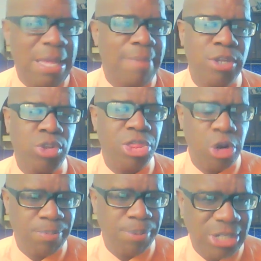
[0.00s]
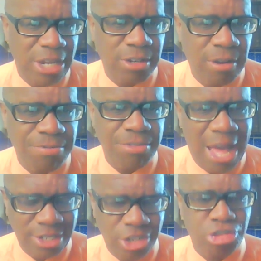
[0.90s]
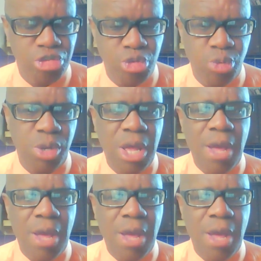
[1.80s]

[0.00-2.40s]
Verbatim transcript: Maybe 30% of that is true.